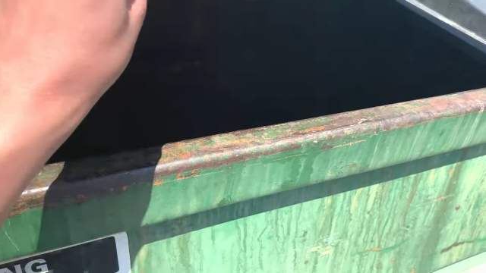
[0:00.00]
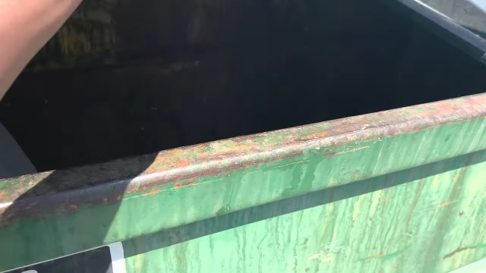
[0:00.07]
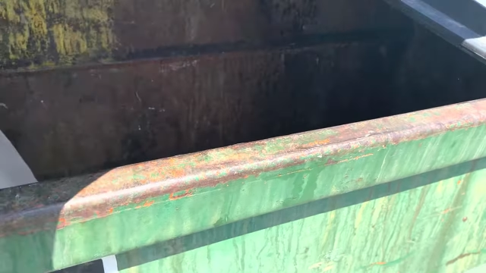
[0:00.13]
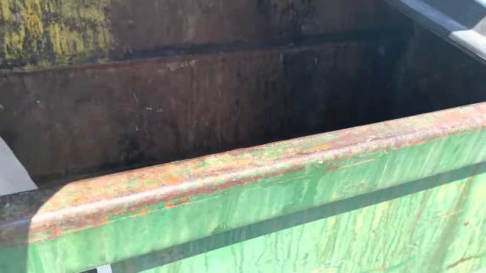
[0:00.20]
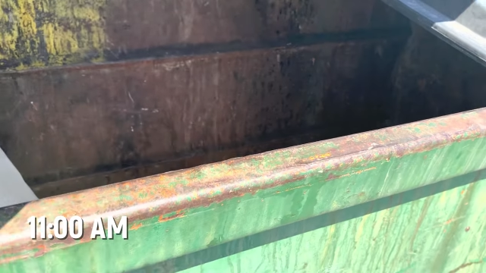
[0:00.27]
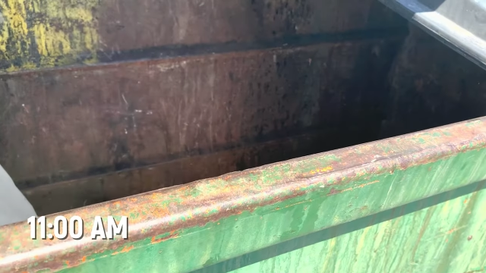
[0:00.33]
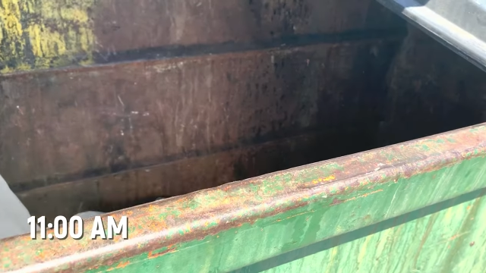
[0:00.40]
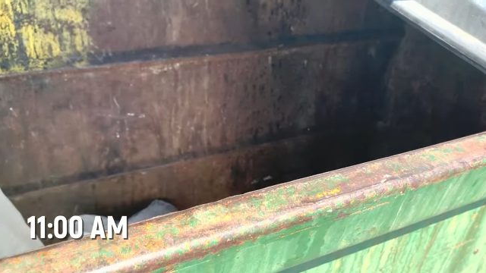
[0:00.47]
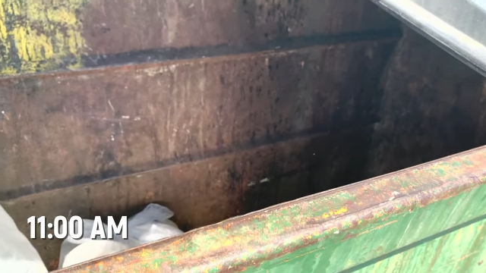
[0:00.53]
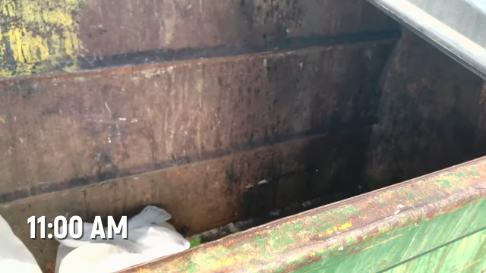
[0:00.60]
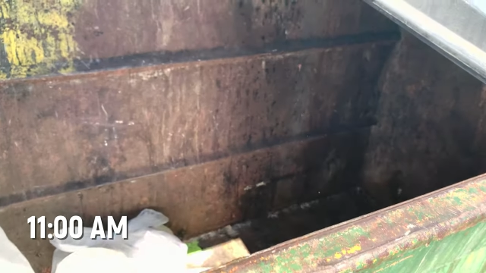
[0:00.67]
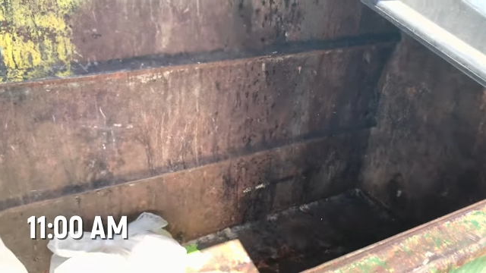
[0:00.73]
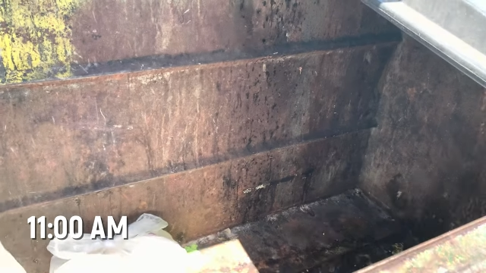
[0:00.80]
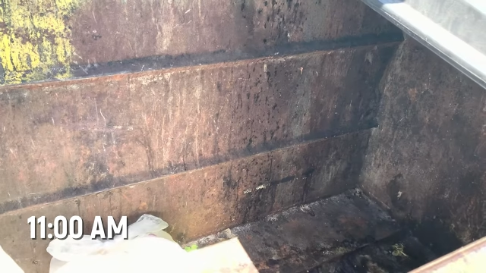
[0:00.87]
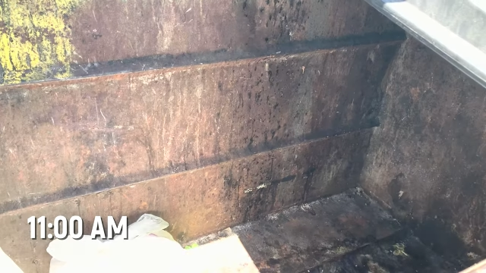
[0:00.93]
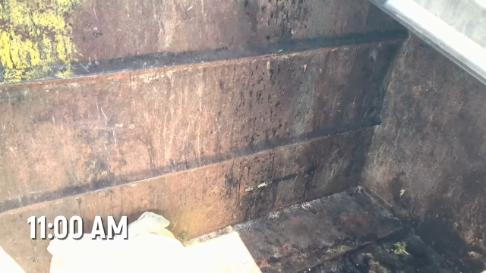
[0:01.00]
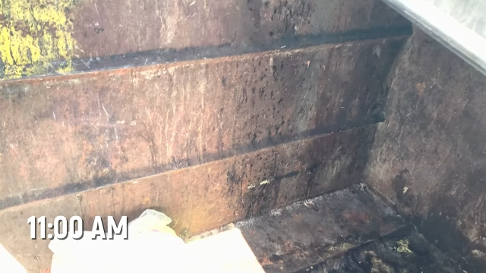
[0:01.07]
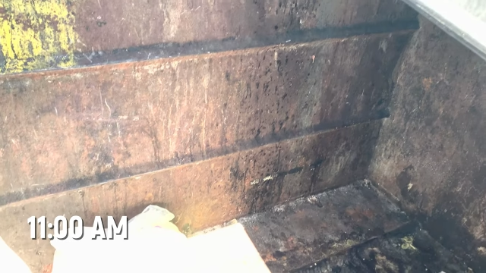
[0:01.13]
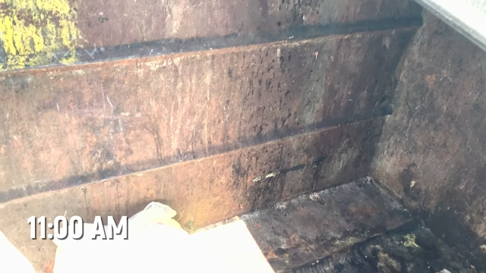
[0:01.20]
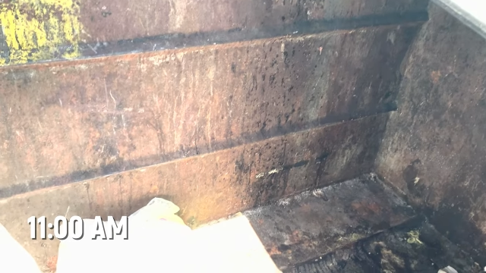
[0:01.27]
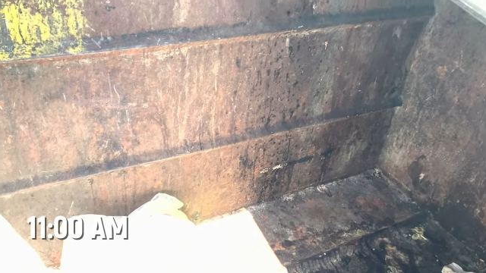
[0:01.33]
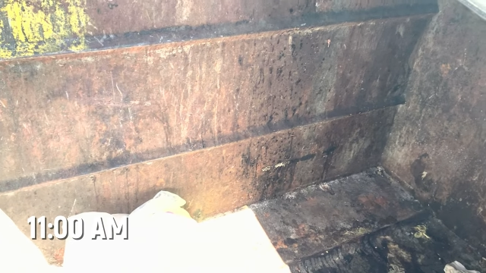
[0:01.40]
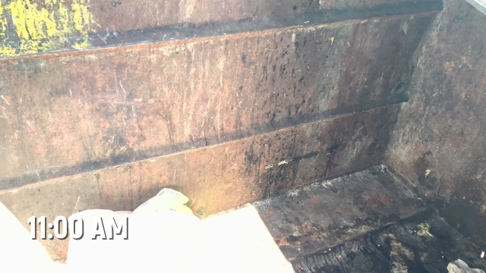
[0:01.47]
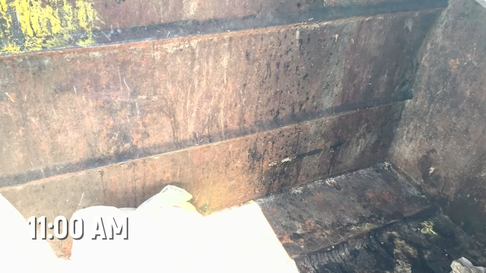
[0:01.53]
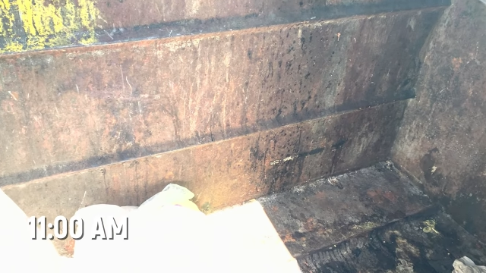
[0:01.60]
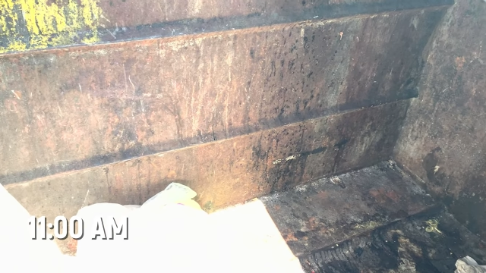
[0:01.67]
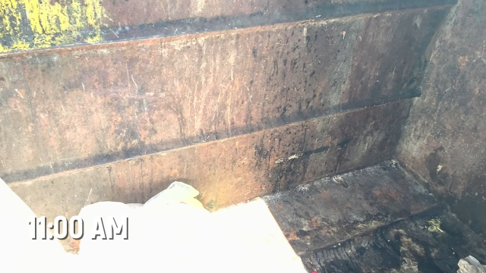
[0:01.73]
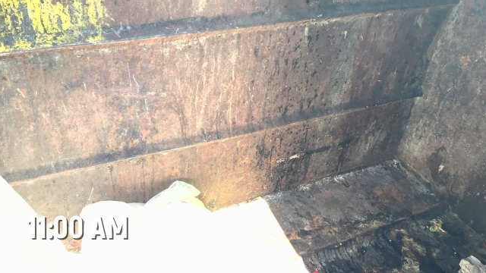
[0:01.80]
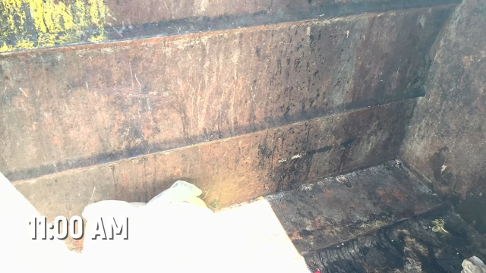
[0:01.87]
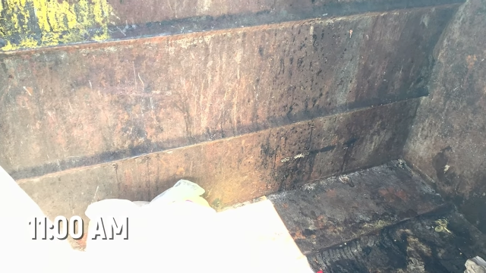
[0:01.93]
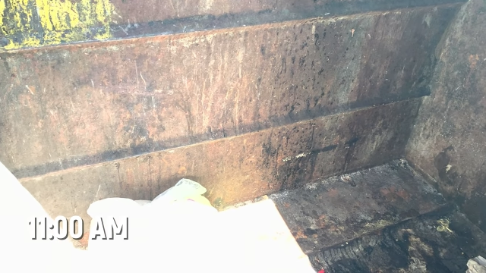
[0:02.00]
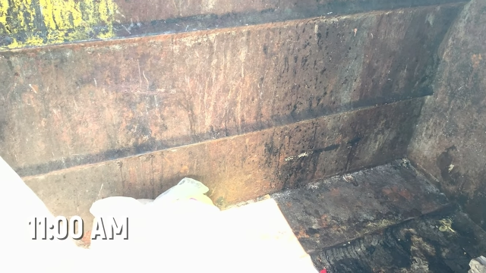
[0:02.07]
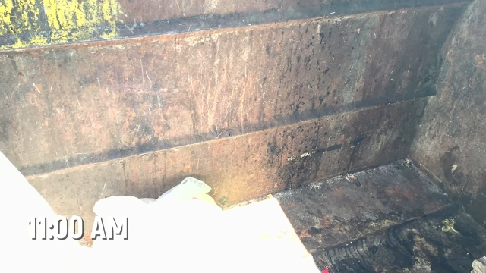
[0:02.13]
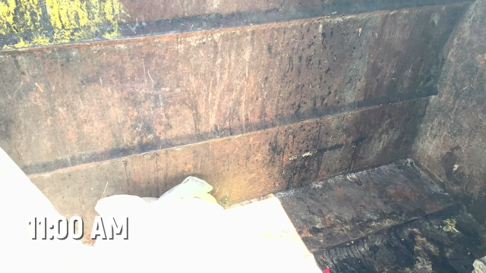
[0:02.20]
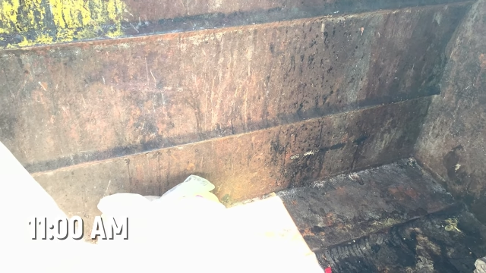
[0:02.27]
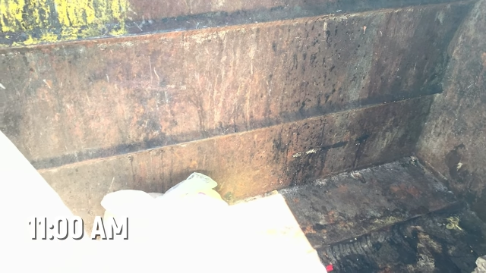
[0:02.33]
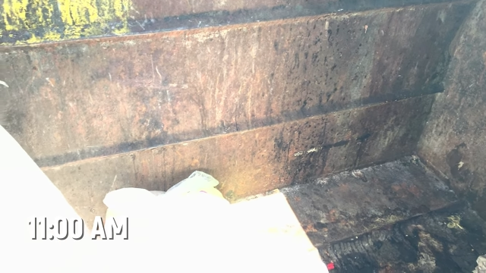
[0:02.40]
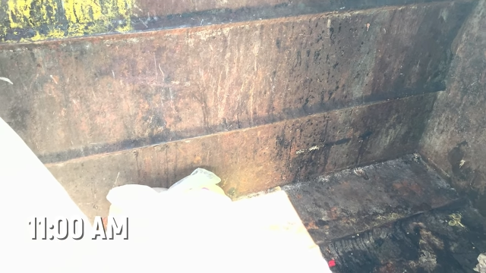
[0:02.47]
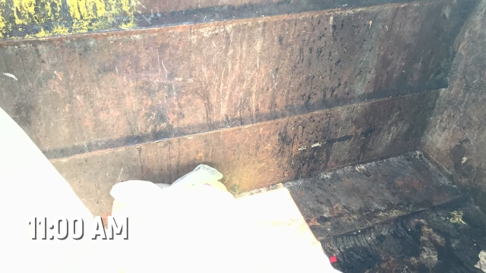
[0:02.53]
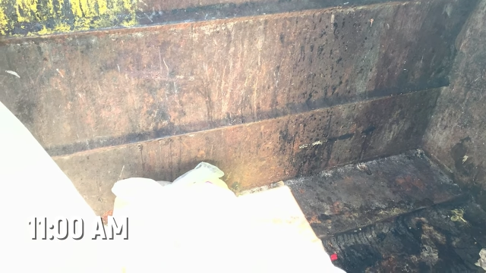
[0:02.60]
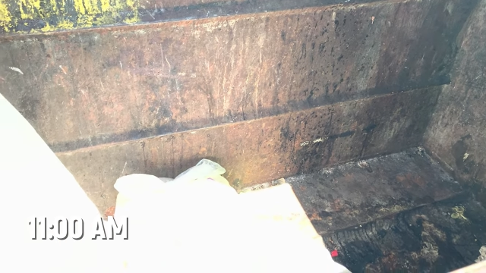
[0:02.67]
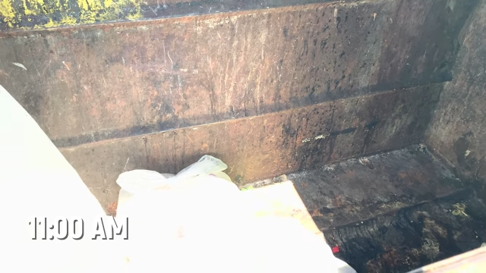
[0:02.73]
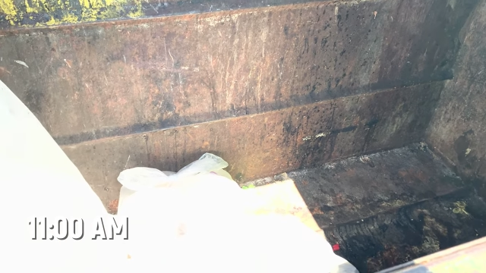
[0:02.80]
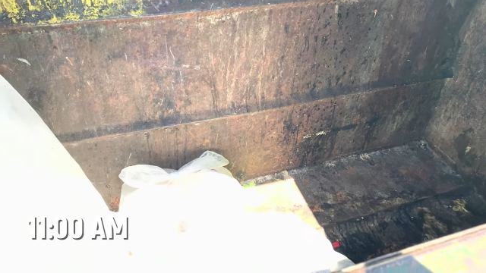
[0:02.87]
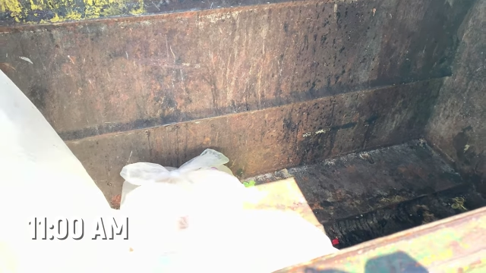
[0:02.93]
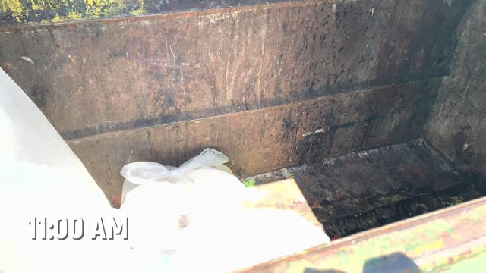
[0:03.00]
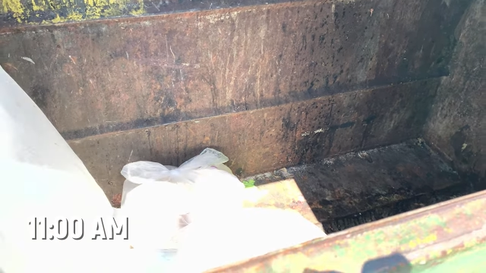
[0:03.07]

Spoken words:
(no speaker visible)